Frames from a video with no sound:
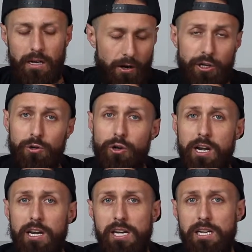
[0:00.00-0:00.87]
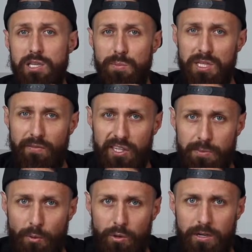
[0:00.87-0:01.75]
Are you training in a specific
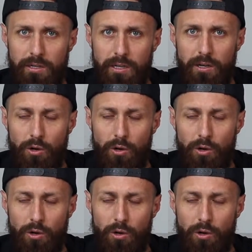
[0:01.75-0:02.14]
sport?